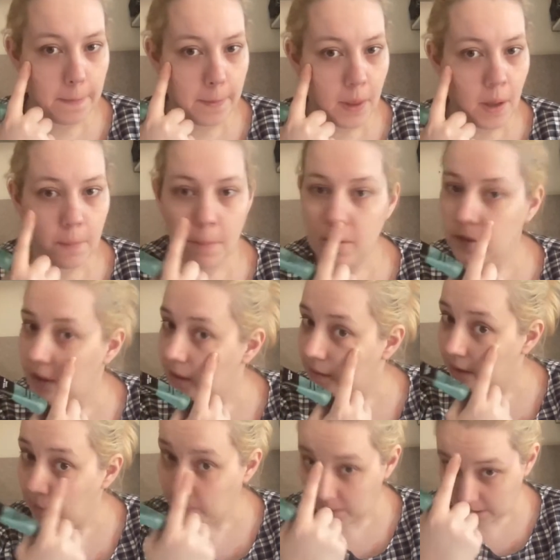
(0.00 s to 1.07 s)
up my cheeks
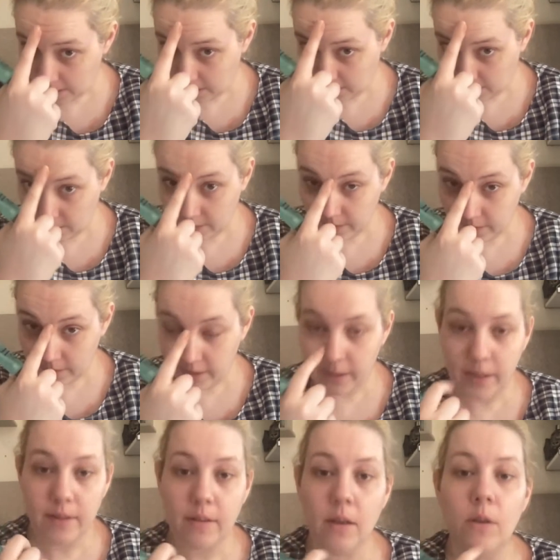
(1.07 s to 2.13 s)
a bit,
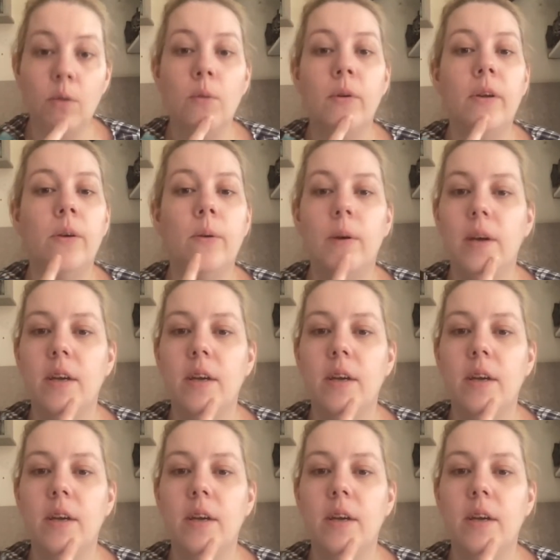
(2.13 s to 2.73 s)
T-zone oil